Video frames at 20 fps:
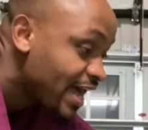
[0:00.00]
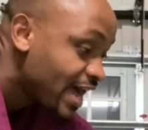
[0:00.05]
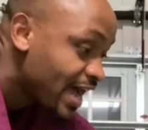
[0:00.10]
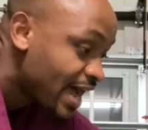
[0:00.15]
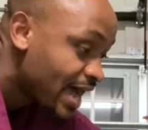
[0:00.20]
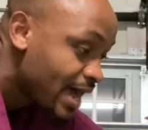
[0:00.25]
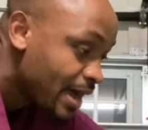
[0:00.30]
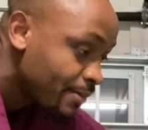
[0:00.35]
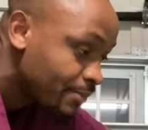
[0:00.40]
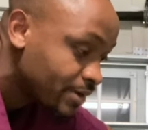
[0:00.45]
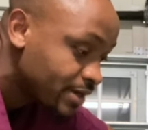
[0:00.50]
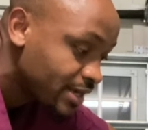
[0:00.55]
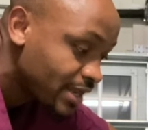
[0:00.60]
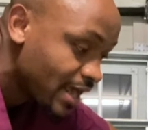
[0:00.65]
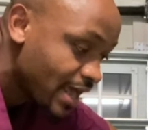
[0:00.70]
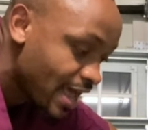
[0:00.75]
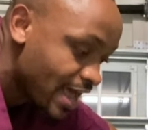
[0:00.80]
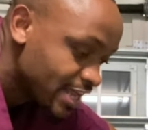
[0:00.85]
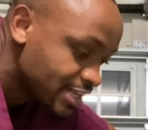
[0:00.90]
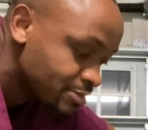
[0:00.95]
I'm going
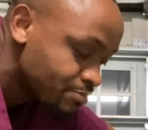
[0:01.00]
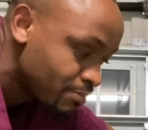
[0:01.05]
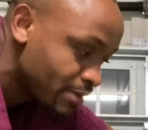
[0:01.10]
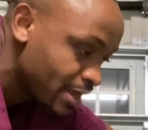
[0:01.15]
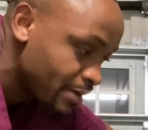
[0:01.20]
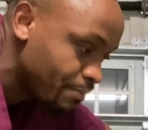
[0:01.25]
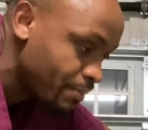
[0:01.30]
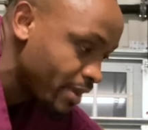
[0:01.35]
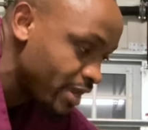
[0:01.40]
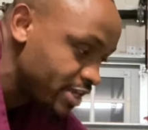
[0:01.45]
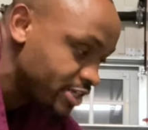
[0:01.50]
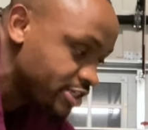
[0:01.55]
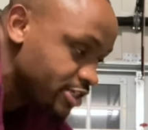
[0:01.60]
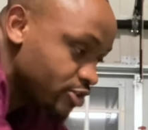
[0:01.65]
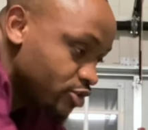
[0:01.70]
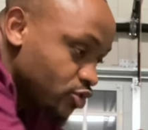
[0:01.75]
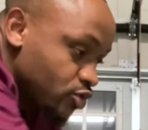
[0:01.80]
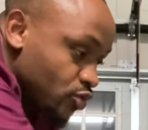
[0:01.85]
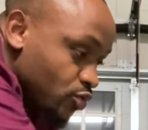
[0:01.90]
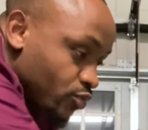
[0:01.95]
to ask my
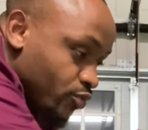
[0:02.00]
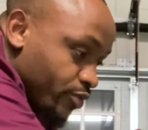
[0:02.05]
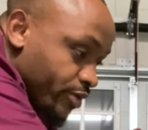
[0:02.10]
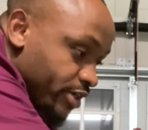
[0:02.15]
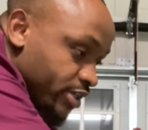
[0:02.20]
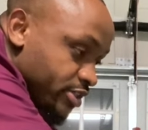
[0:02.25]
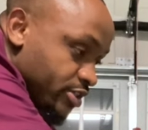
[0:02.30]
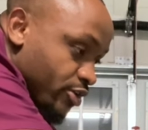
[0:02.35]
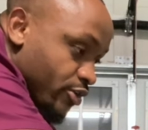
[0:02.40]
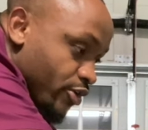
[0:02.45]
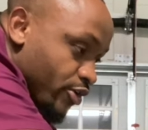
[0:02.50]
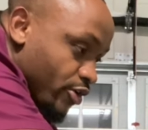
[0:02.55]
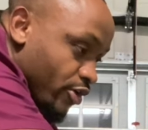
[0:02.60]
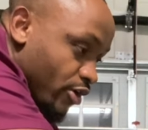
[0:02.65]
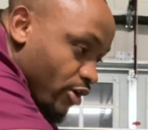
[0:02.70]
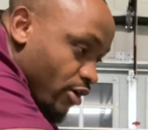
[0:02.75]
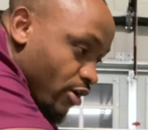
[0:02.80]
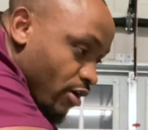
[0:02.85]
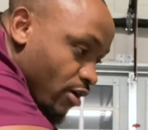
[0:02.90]
patient to raise her,